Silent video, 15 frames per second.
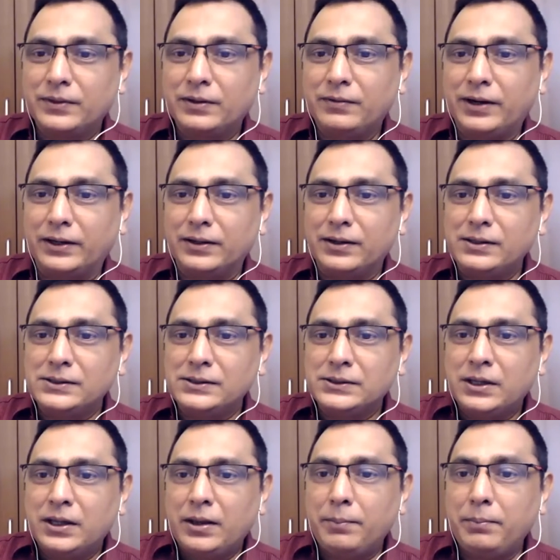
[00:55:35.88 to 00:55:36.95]
Right.
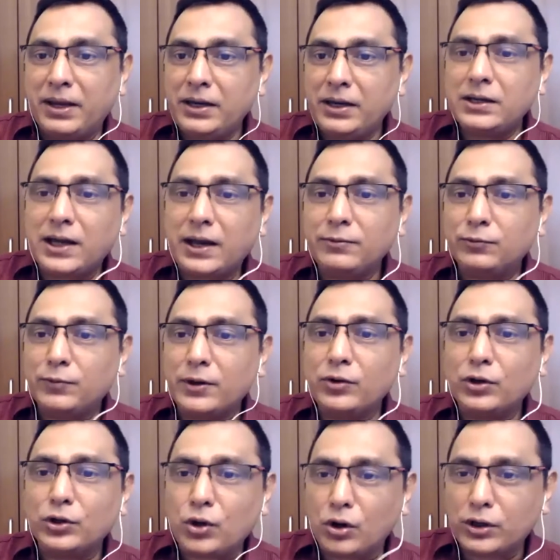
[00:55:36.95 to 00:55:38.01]
Many times when
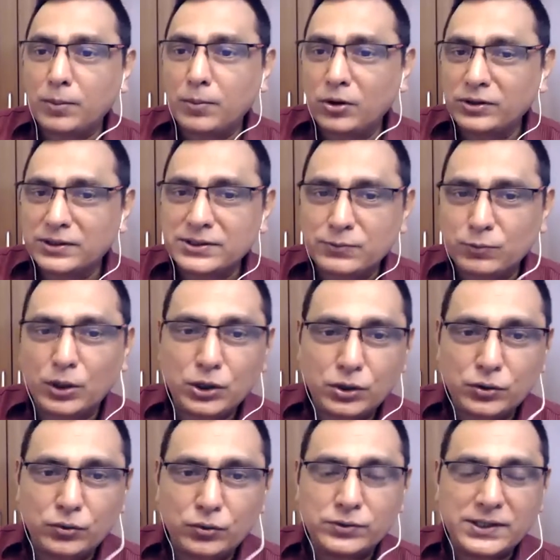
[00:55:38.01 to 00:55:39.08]
you're talking about this word,
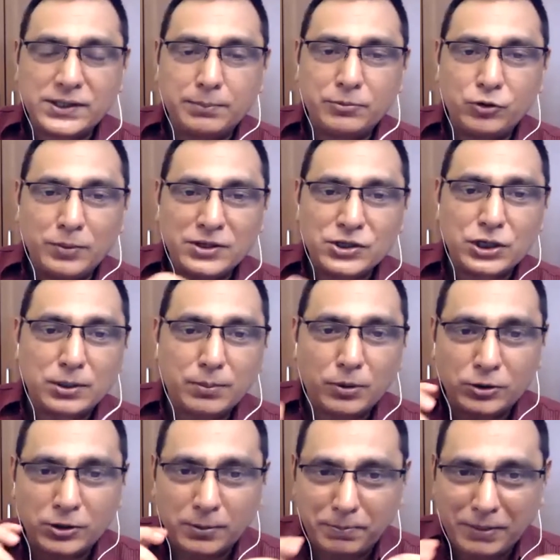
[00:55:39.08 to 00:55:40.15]
you mentioned
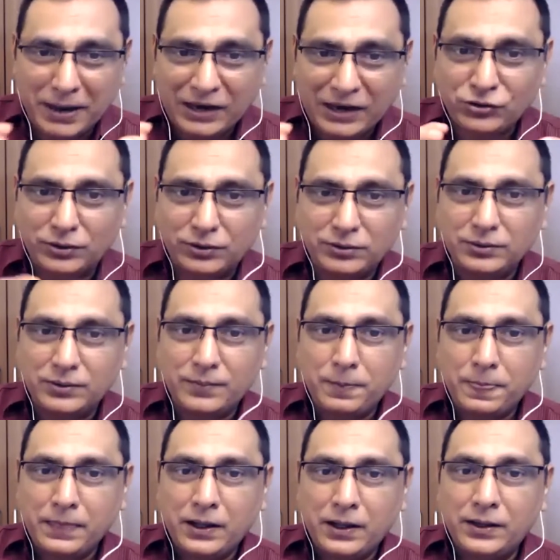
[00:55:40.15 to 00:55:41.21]
about the passion.
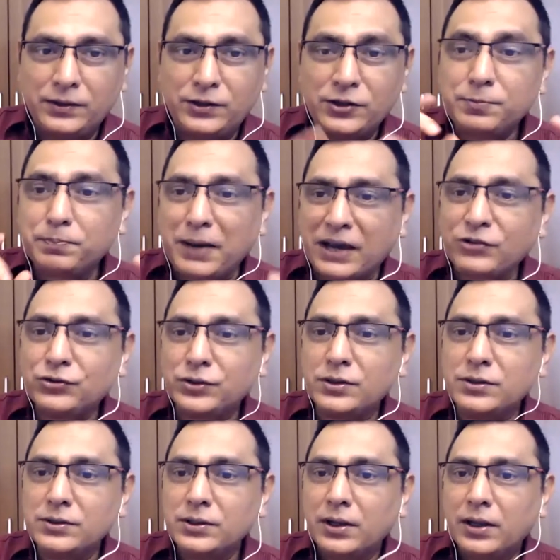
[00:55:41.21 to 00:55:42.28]
This
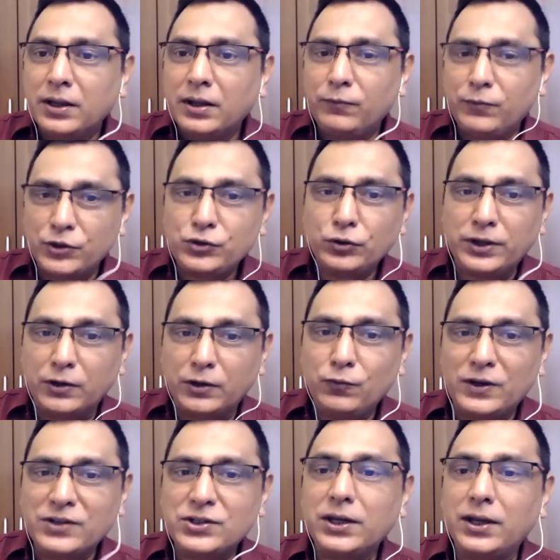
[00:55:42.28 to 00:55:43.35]
passion, we should
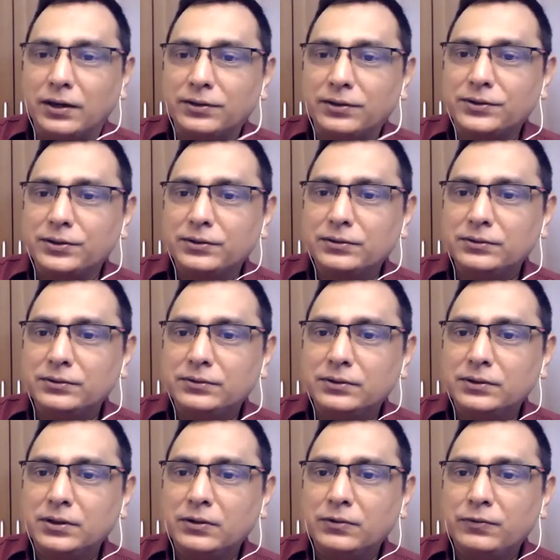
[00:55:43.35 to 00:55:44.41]
investigate
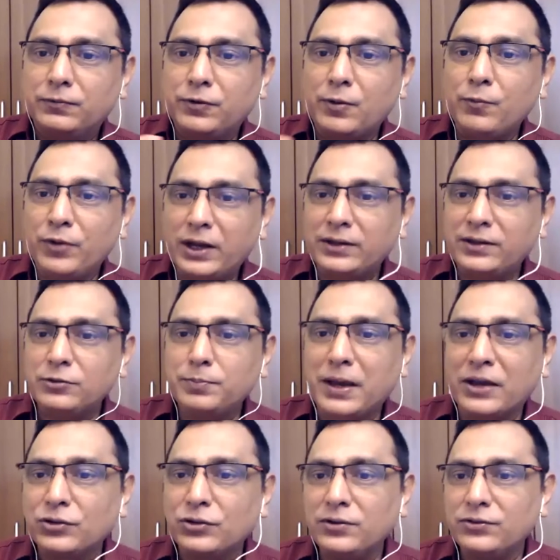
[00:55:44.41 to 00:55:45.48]
from where this
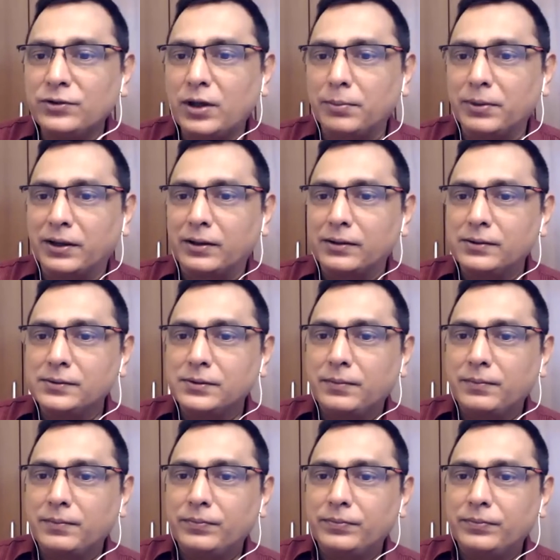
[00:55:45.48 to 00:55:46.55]
passion is coming.
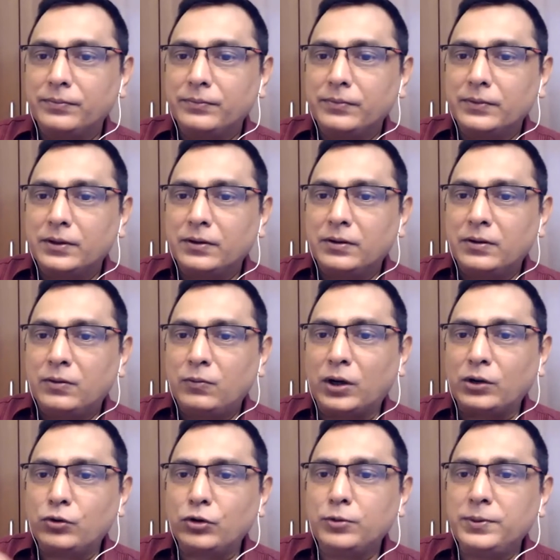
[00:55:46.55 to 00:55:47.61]

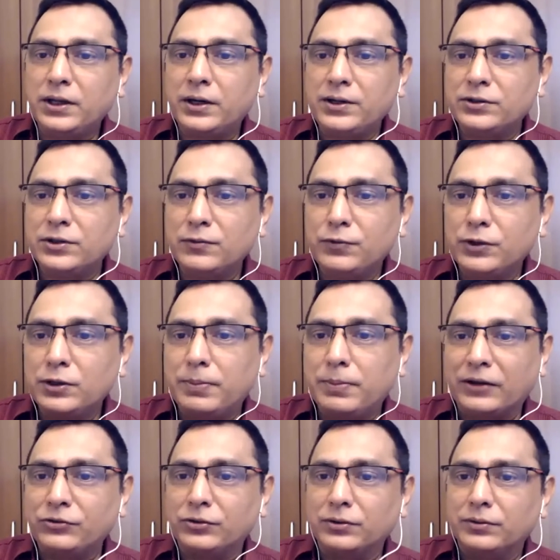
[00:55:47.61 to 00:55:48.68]
What could be the reason for the
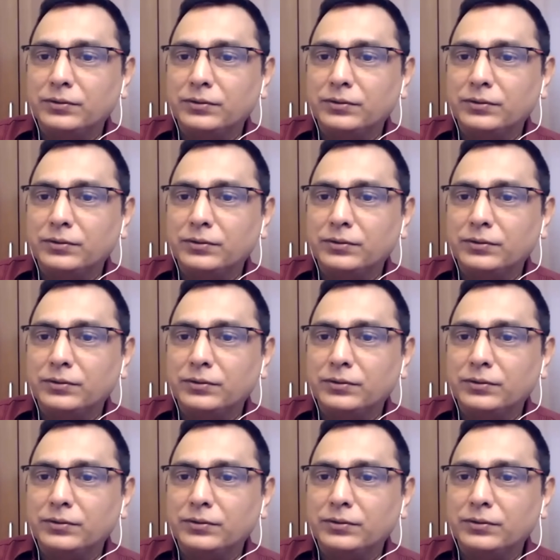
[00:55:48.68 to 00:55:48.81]
passion?